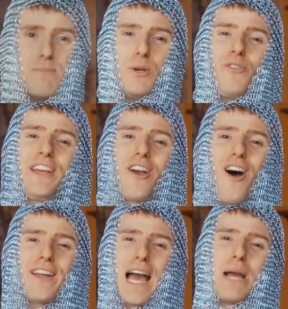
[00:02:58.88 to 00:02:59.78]
Moving
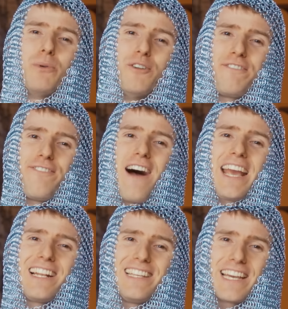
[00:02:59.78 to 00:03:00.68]
on, I will
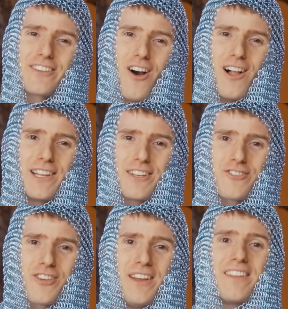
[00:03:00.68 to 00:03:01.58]
finally
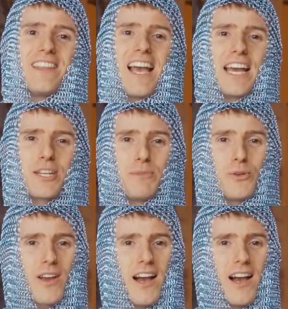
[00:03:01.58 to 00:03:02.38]
acknowledge the item you